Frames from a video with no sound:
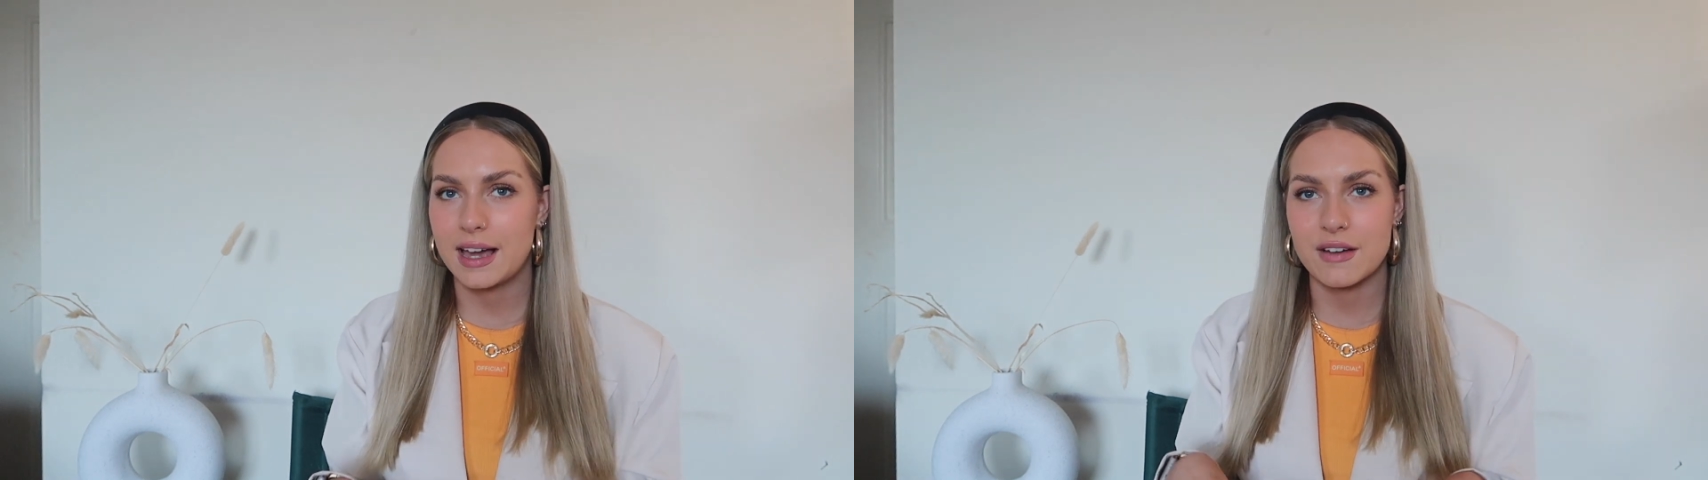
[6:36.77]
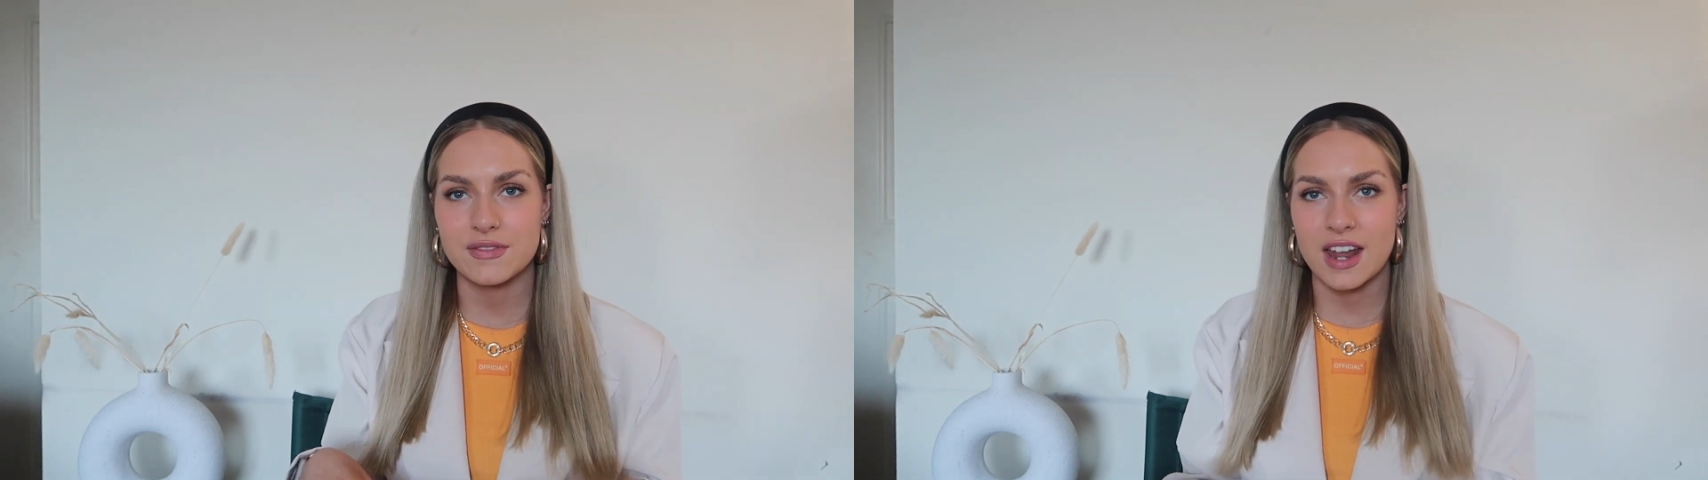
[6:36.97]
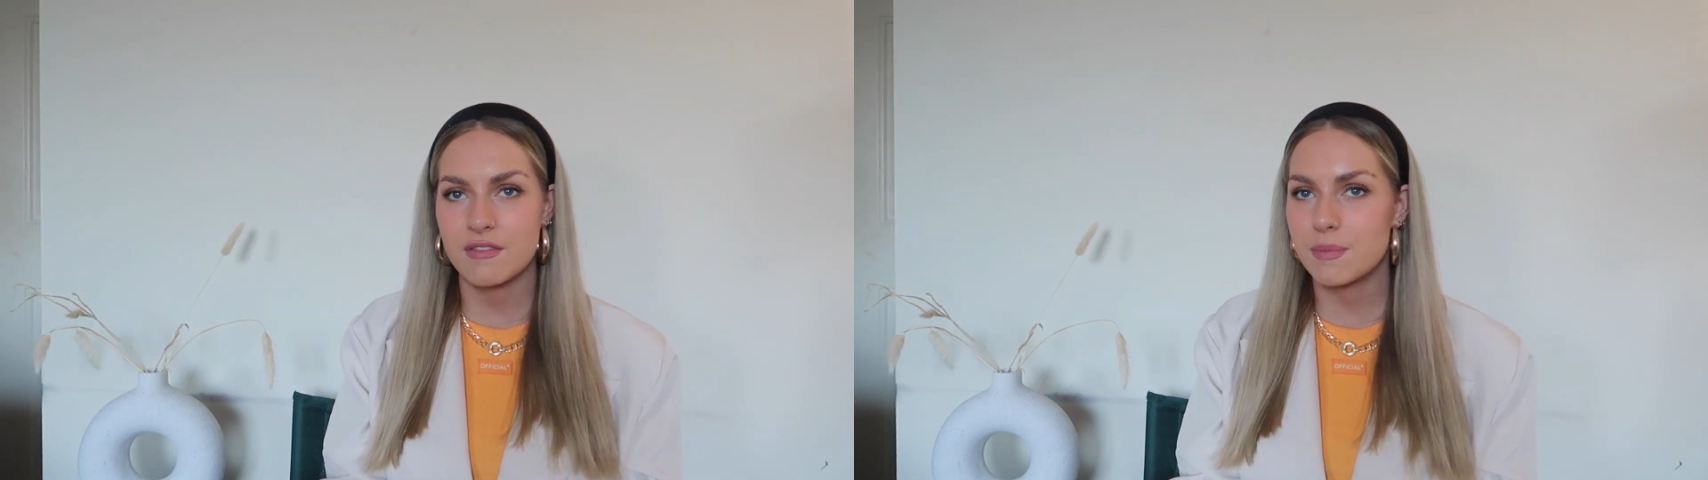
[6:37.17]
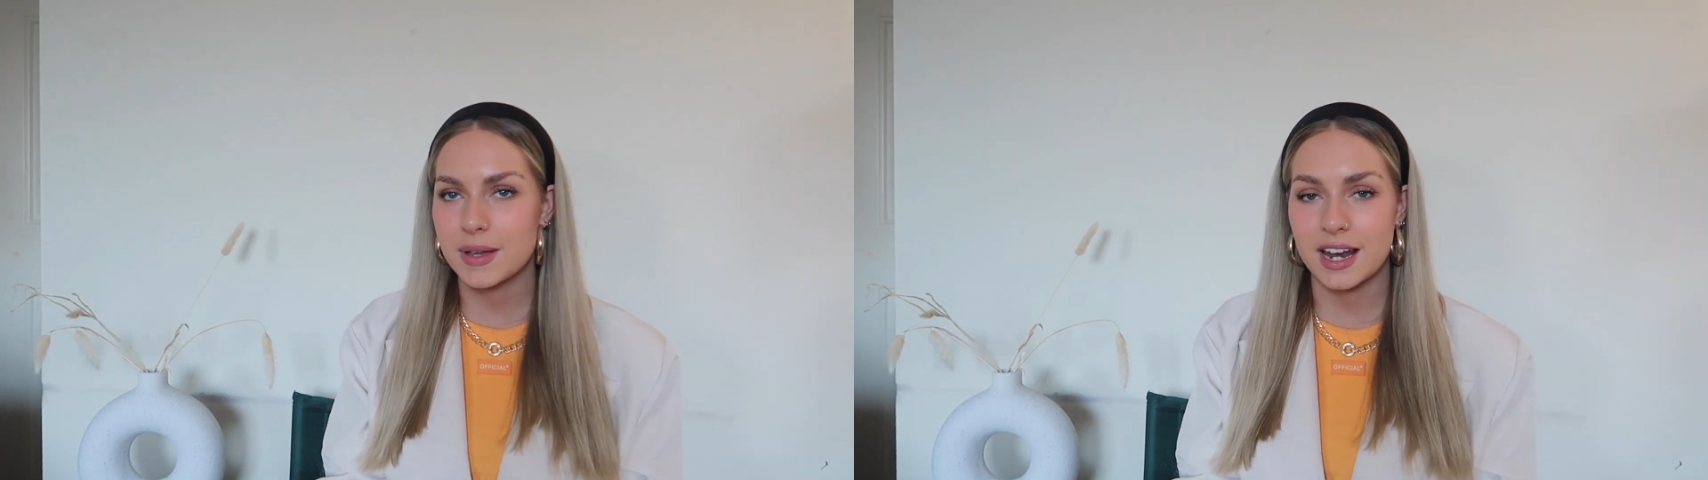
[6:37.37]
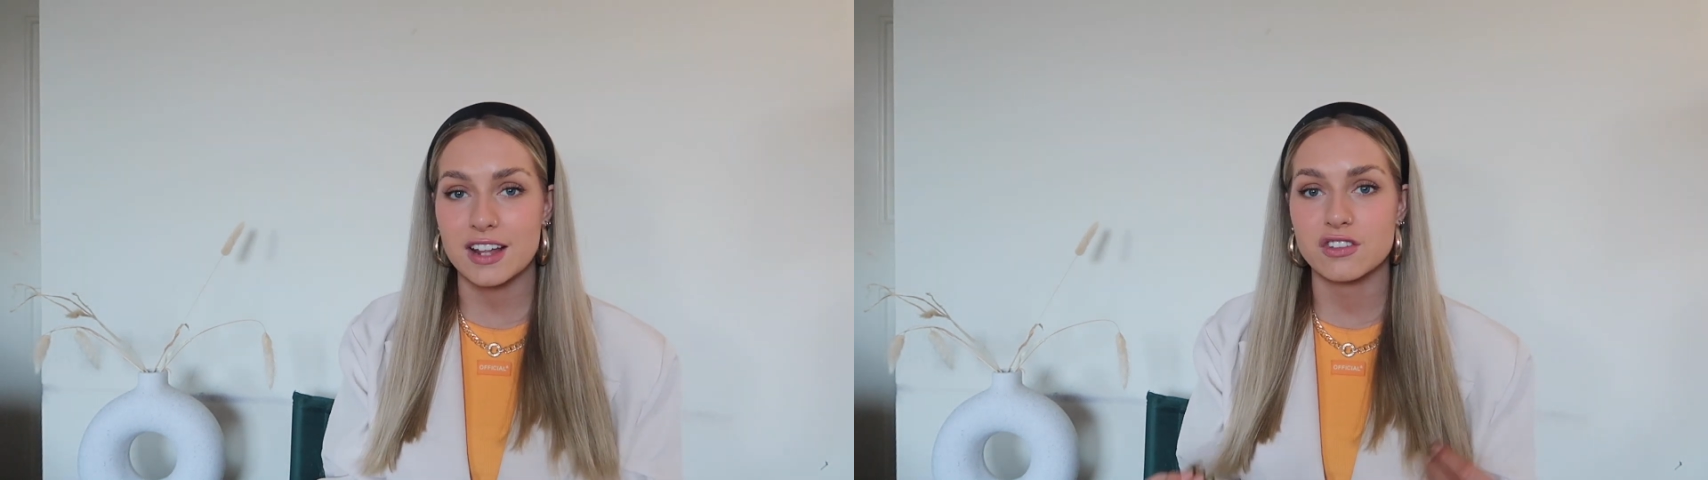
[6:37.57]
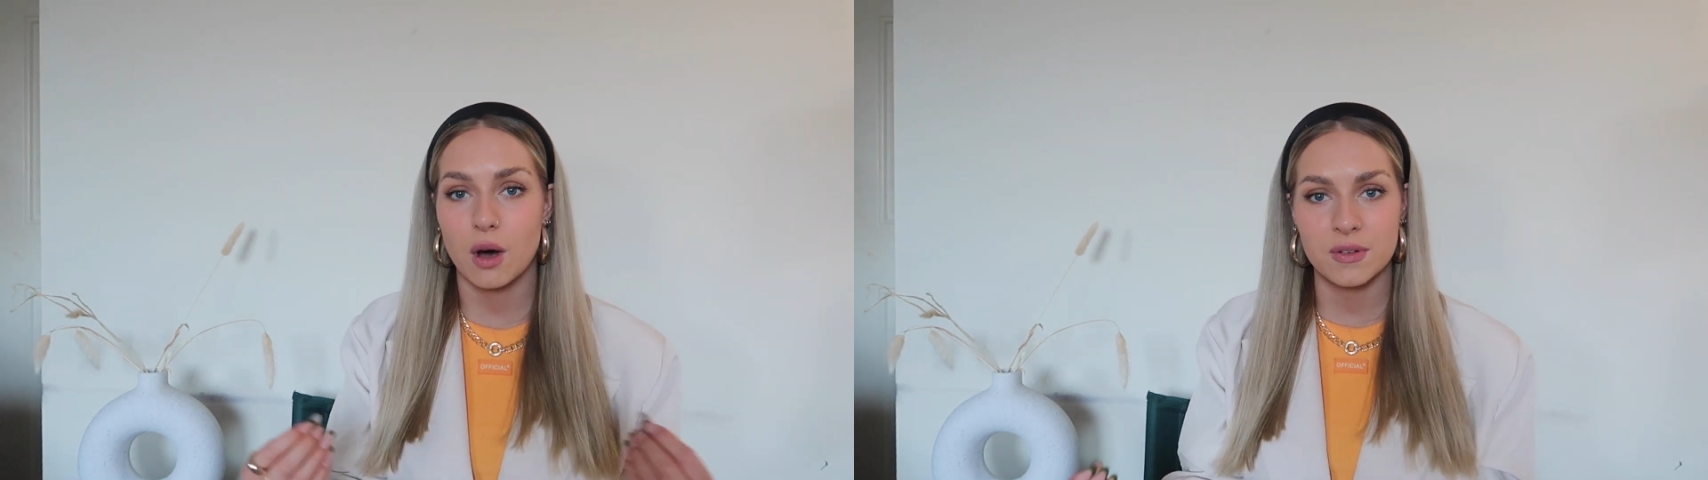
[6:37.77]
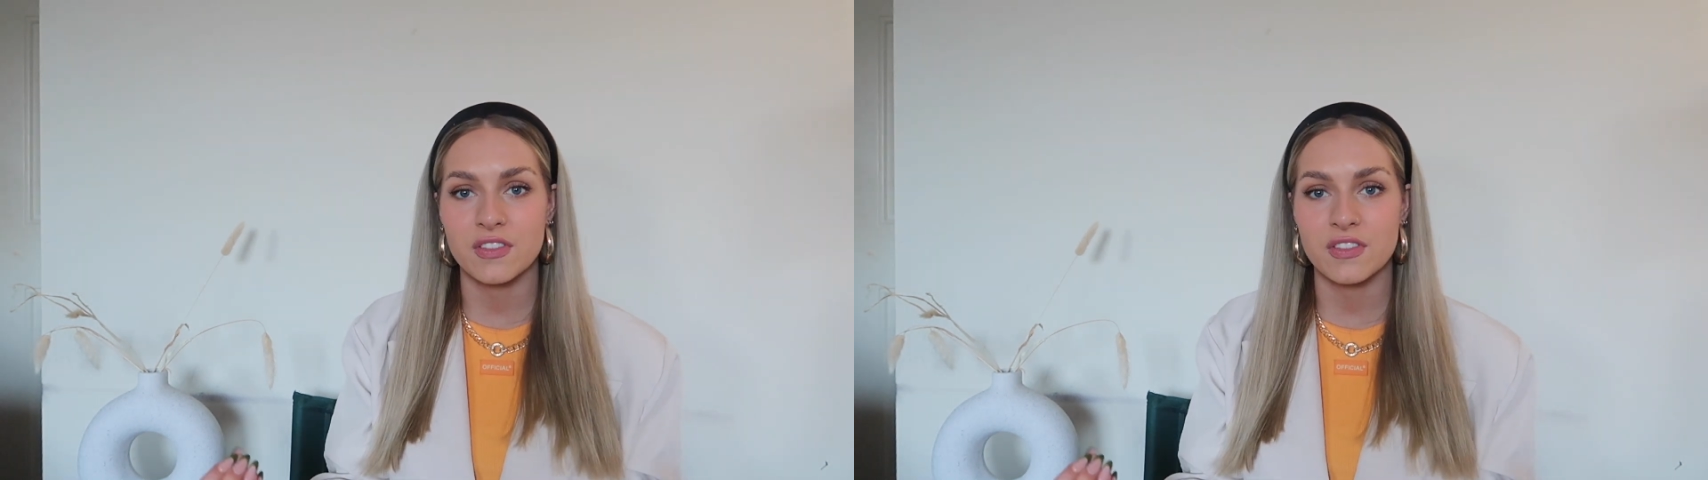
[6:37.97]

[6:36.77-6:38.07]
I've never been like top of